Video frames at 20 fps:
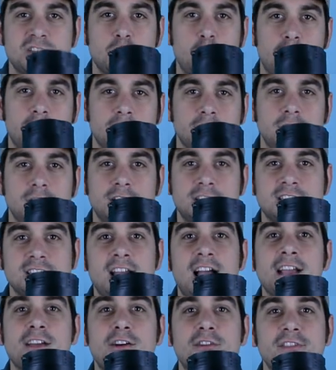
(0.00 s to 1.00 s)
what it looks
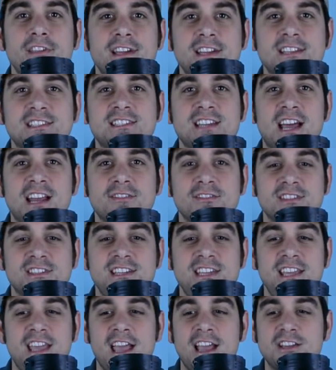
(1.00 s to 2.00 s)
like on the inside of a
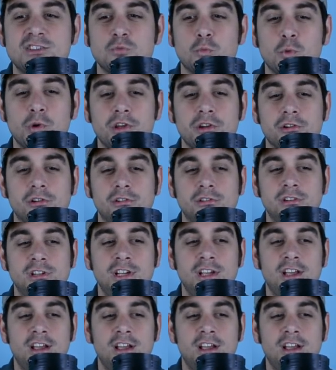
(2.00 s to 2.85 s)
TX wheel.